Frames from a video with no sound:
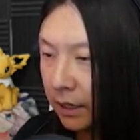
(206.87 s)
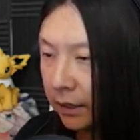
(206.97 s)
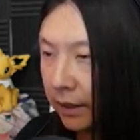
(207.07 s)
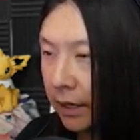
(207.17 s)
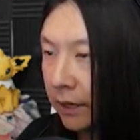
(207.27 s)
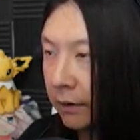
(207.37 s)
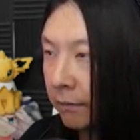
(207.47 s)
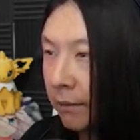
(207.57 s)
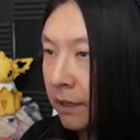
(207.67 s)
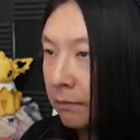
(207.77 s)
And then
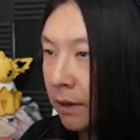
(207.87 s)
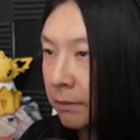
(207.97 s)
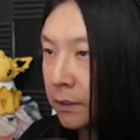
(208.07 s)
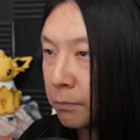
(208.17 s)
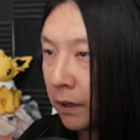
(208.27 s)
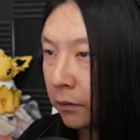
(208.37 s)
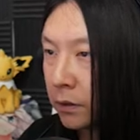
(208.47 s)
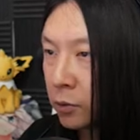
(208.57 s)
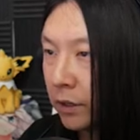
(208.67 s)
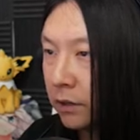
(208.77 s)
maybe it's better
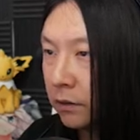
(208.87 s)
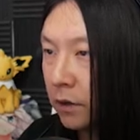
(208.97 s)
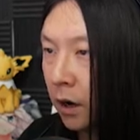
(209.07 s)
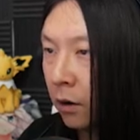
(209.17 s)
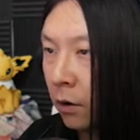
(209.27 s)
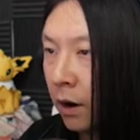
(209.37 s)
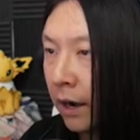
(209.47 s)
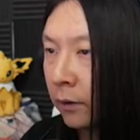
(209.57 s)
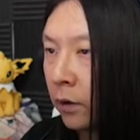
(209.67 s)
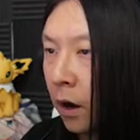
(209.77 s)
this way. No,
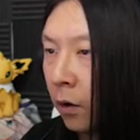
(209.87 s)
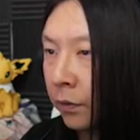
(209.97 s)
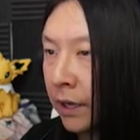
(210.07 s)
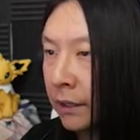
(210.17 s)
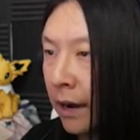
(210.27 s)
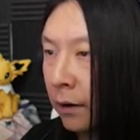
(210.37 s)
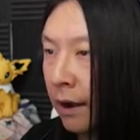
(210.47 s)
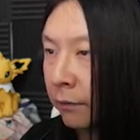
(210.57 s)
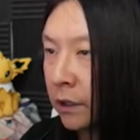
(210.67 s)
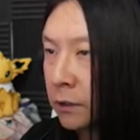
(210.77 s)
I don't know. That now
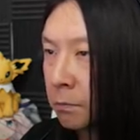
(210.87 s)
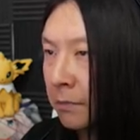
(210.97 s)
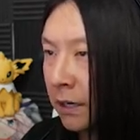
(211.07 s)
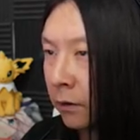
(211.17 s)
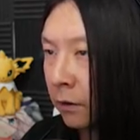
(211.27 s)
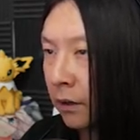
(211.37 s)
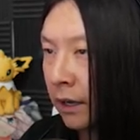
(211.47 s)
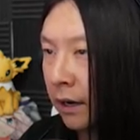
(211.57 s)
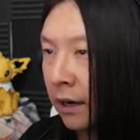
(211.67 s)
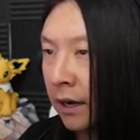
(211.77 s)
everything's mirrored.
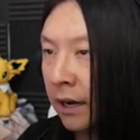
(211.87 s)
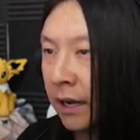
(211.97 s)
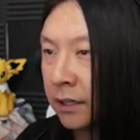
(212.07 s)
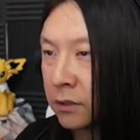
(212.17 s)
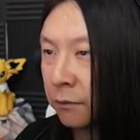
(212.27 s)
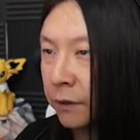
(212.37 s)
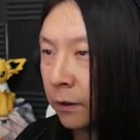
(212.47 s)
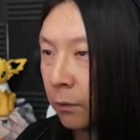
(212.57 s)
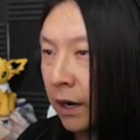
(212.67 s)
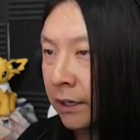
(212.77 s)
It doesn't
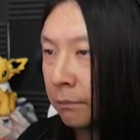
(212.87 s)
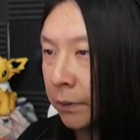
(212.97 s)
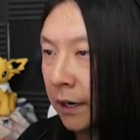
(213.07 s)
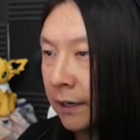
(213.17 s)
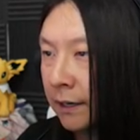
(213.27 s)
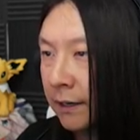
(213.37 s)
feel right, but